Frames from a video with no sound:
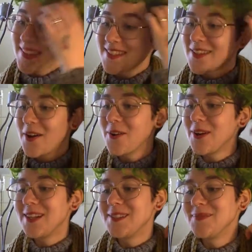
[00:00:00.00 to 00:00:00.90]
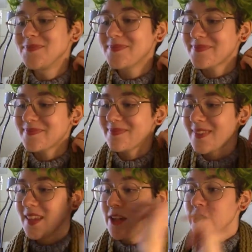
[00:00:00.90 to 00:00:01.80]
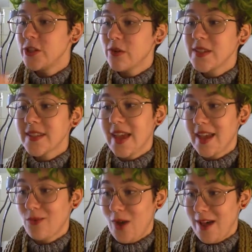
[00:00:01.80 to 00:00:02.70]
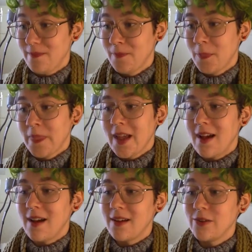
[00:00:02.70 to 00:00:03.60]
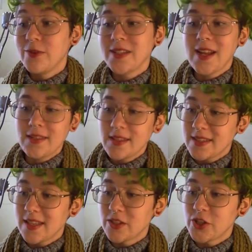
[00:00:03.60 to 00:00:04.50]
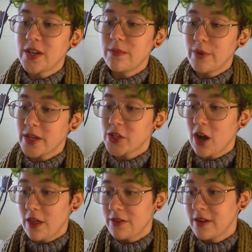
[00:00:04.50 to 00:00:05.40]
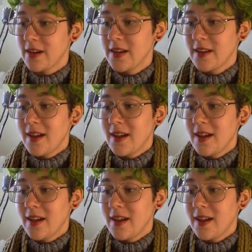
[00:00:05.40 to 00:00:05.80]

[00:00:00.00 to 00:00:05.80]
So, Jonas Hanway, who was an 18th century British author,